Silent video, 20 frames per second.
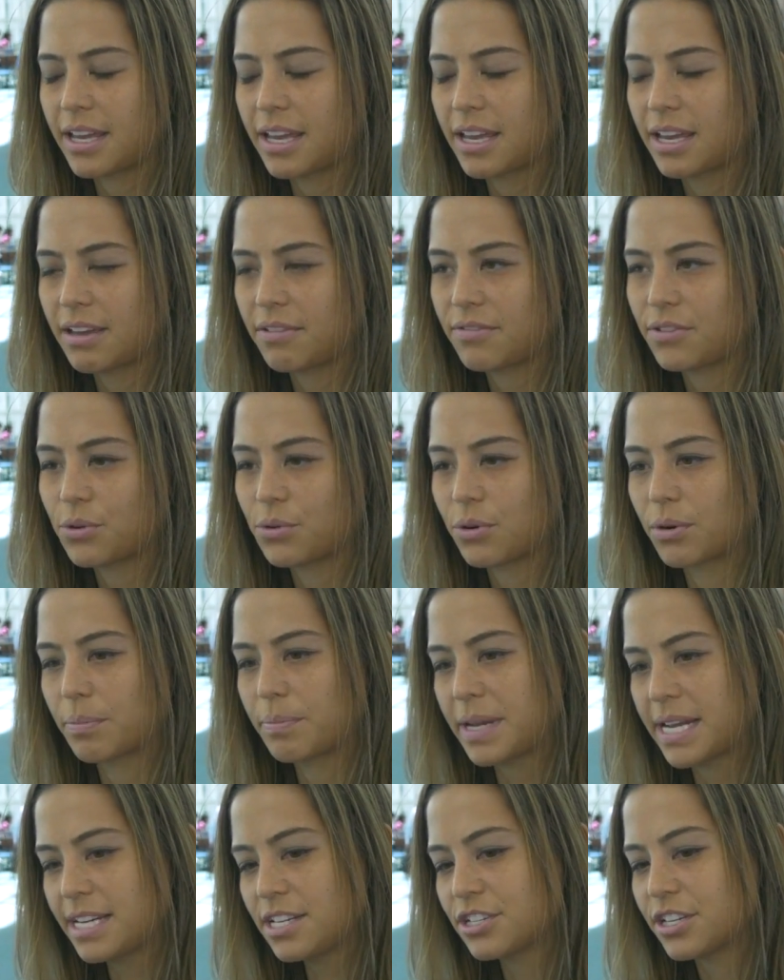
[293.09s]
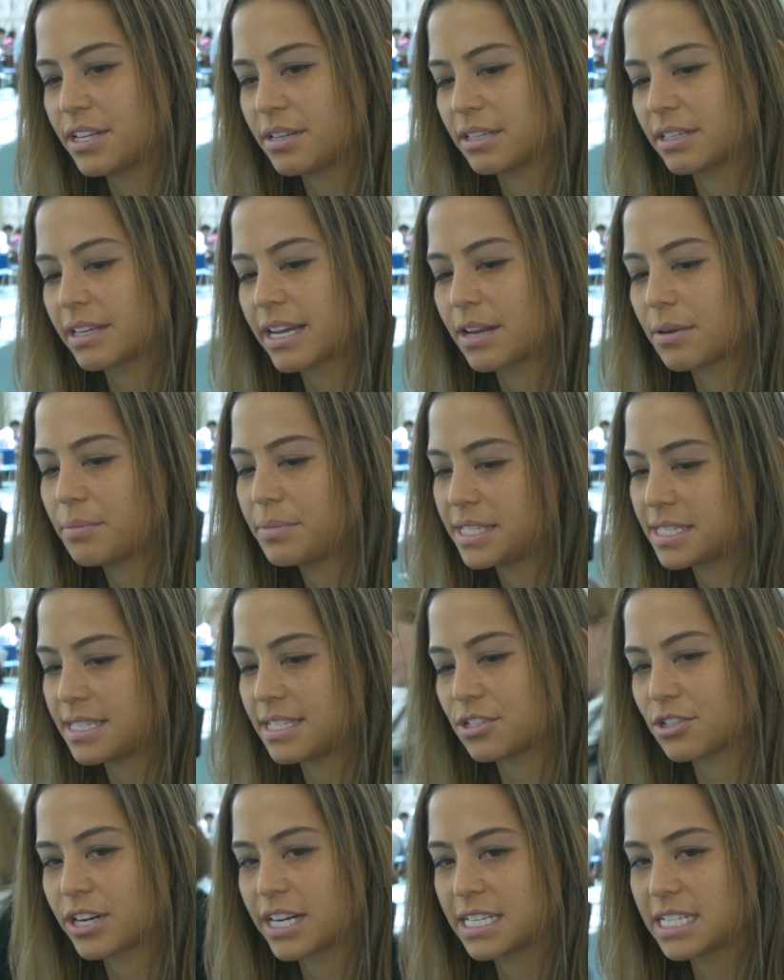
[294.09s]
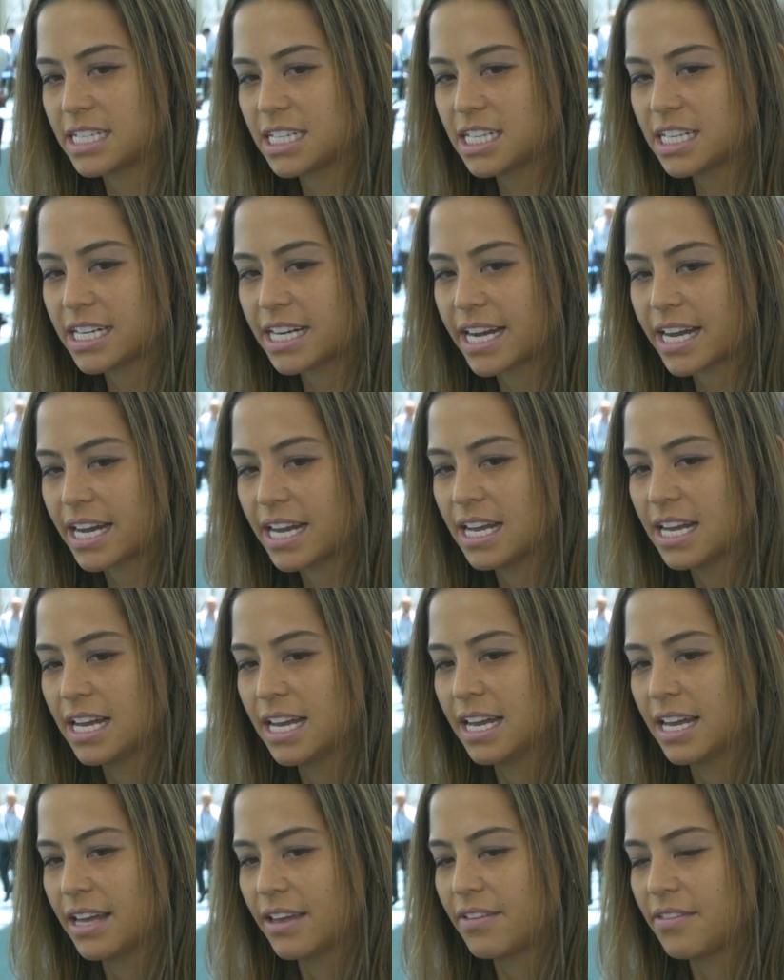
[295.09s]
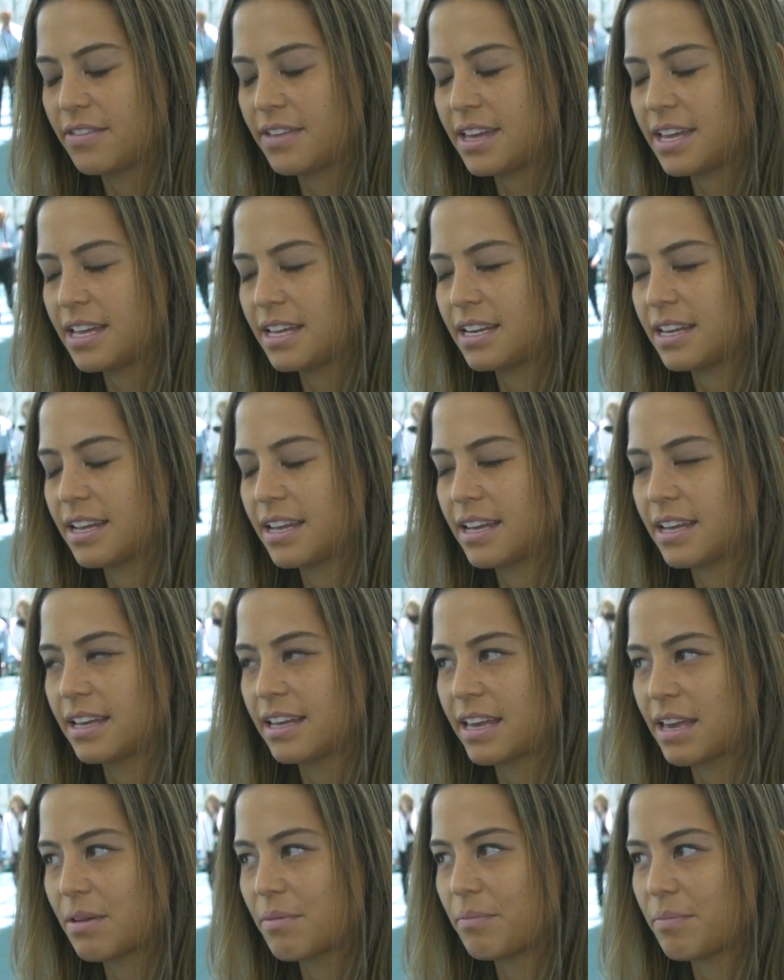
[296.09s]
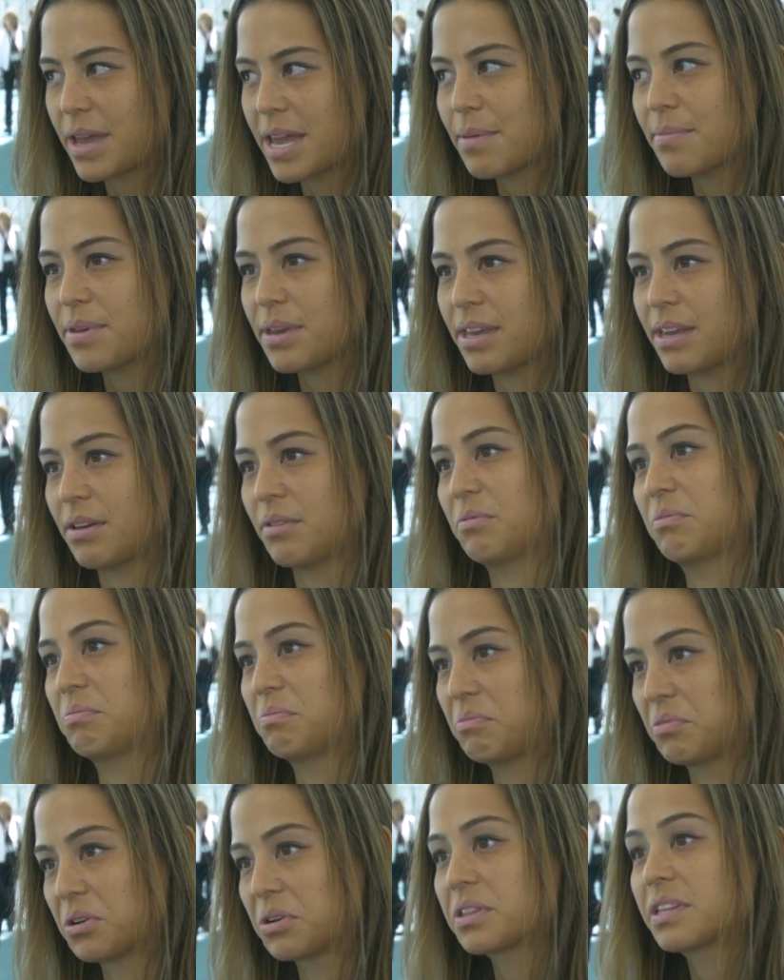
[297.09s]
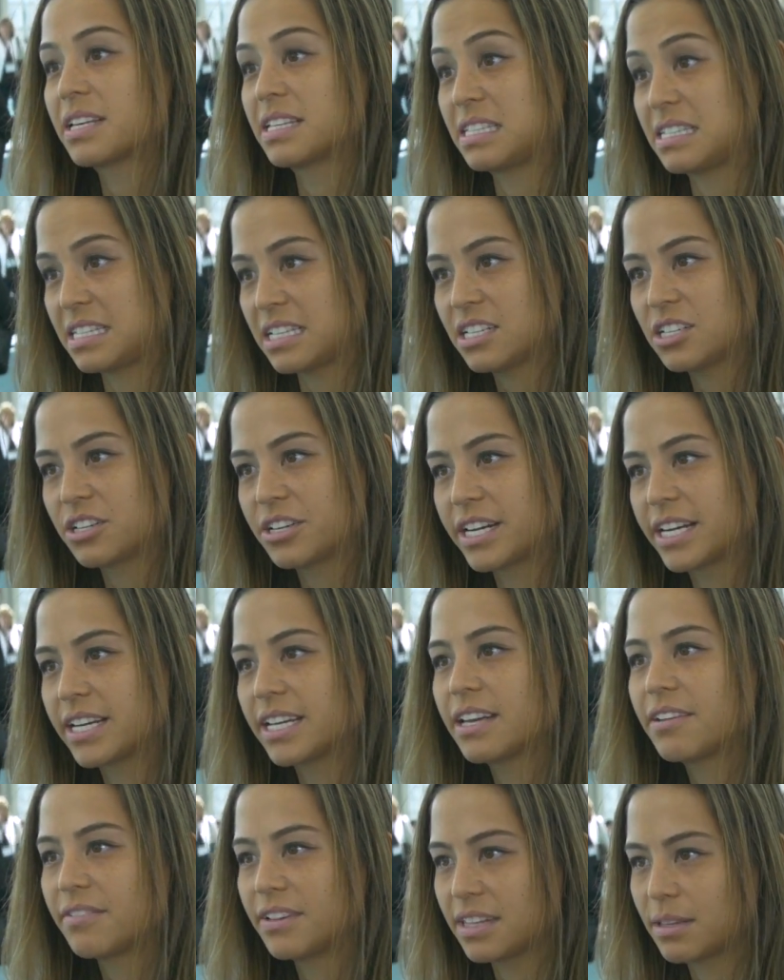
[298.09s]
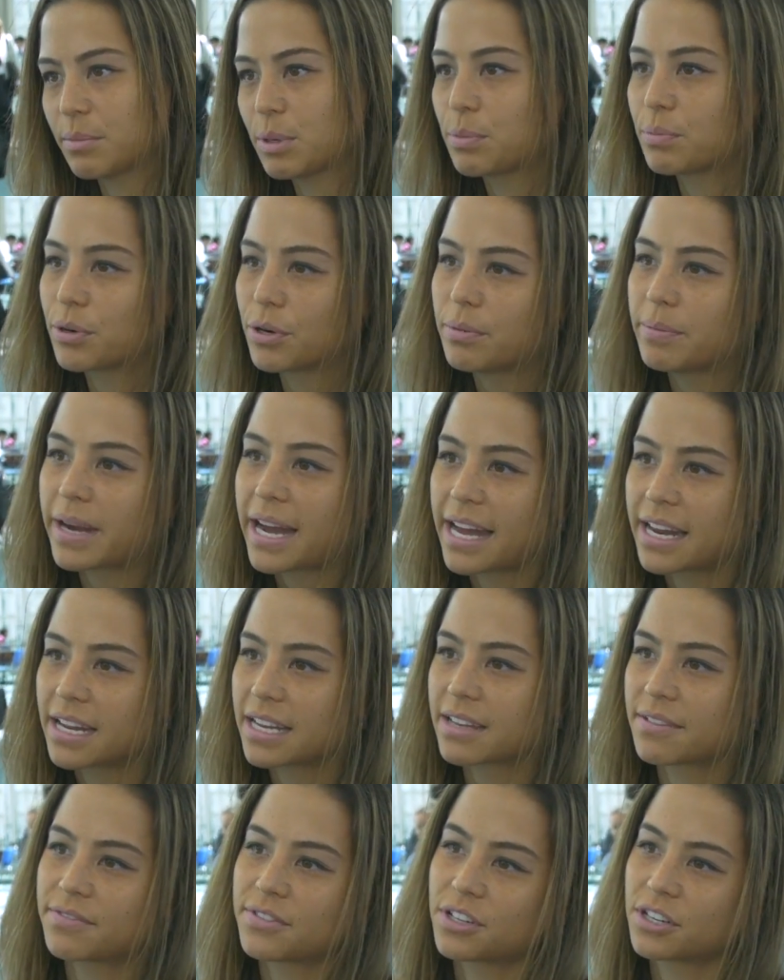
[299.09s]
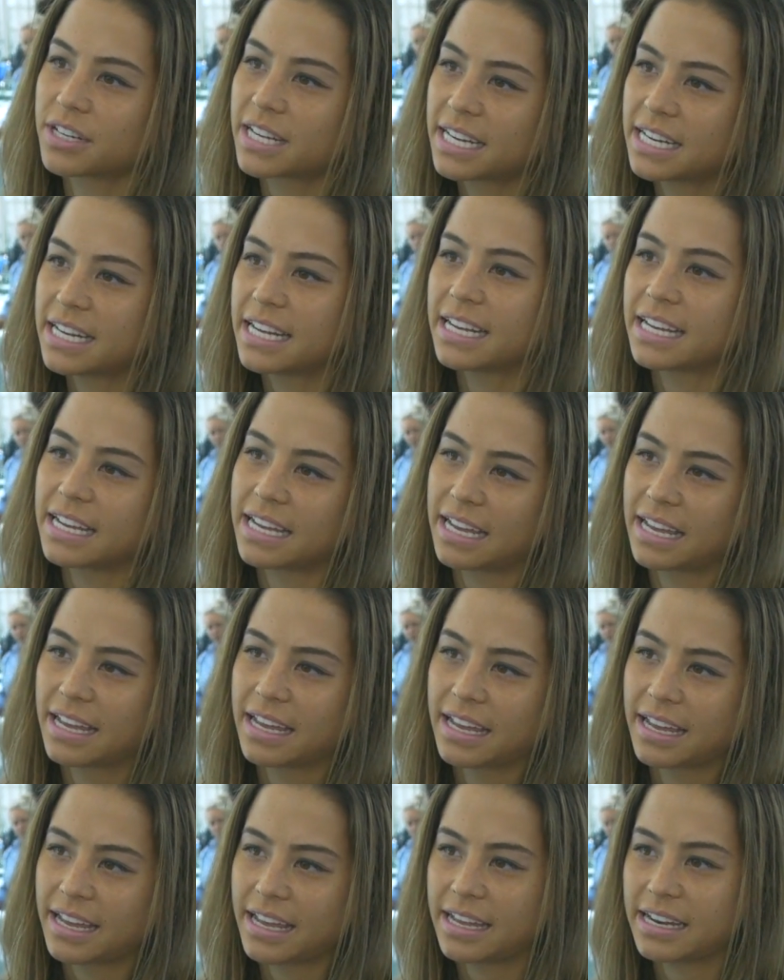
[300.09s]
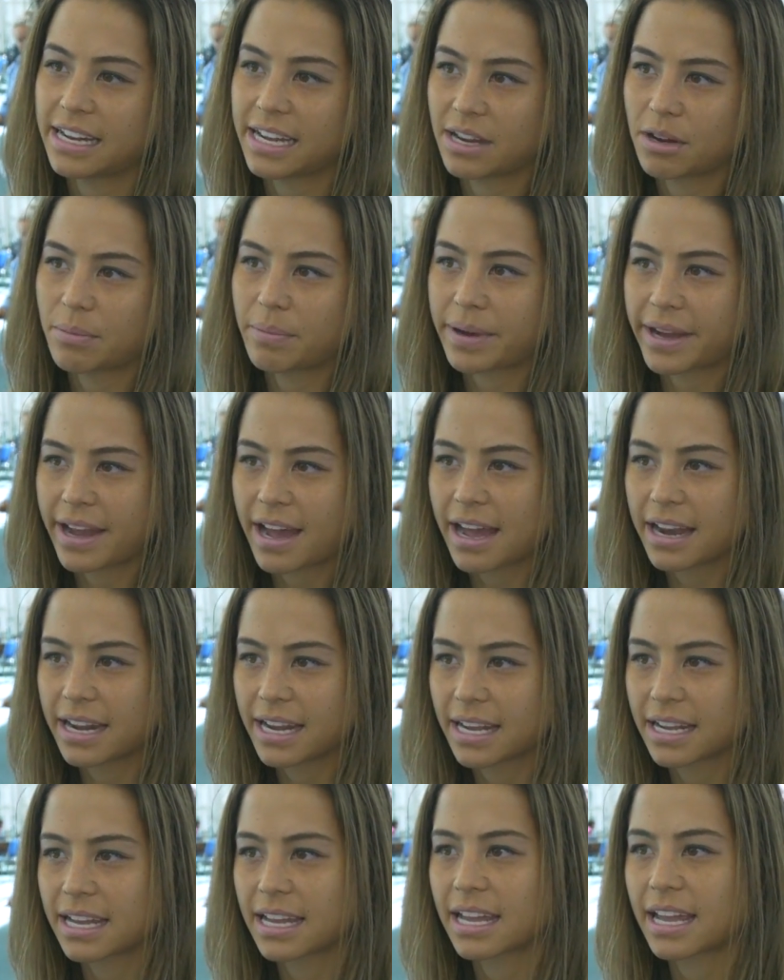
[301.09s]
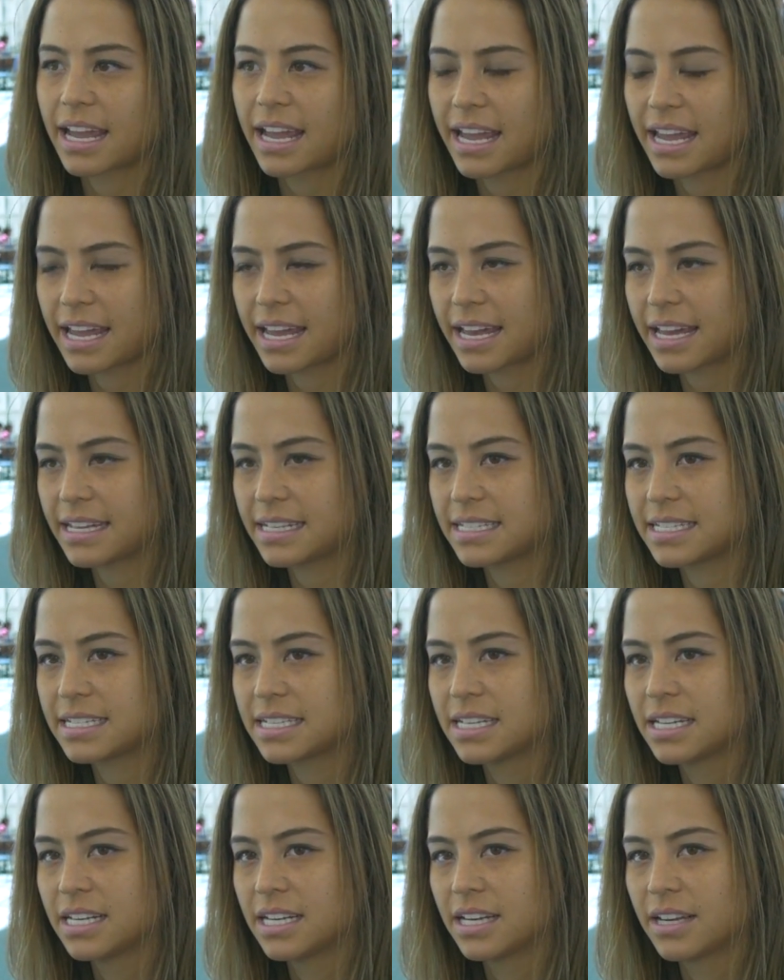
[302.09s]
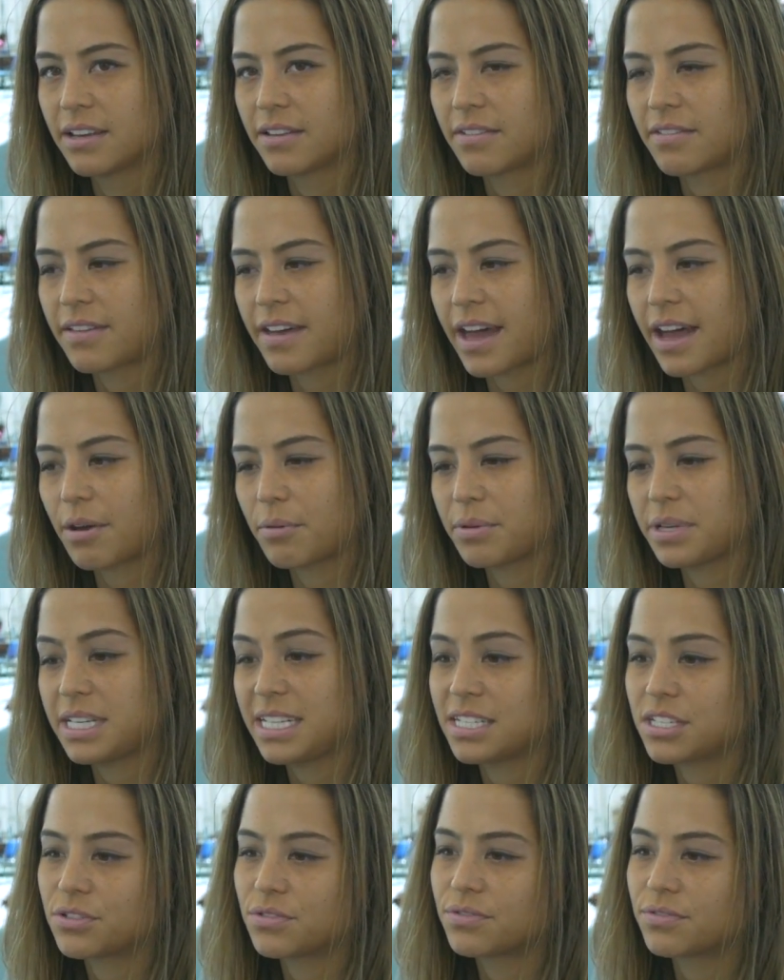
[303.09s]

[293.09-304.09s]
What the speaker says: if your patient kind of meets these criteria, then it may be worth considering giving them a probiotic if they're getting an antibiotic, and that we need to